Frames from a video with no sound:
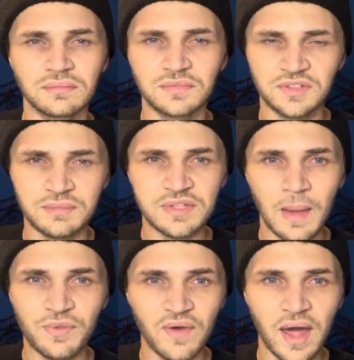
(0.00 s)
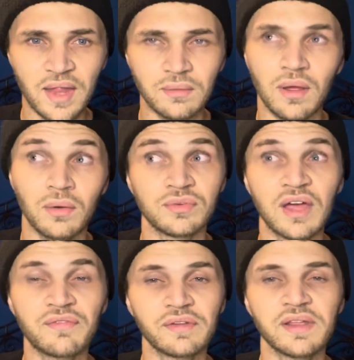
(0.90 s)
sometimes violent, no,
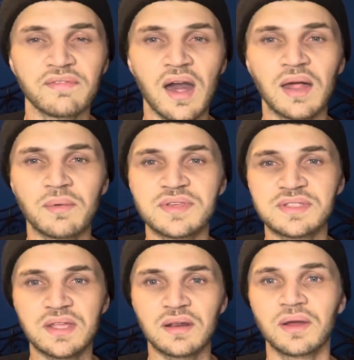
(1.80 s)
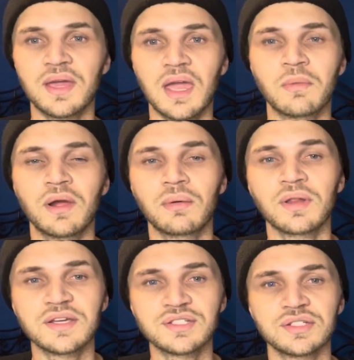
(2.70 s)
definitely violent. We've seen it on camera,
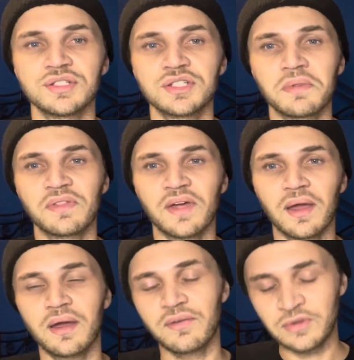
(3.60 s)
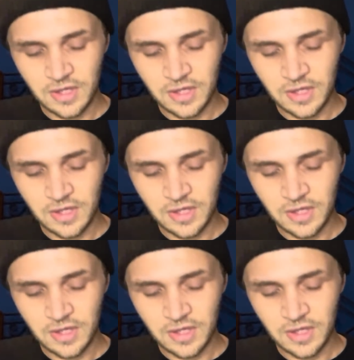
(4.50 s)
relationship that they have.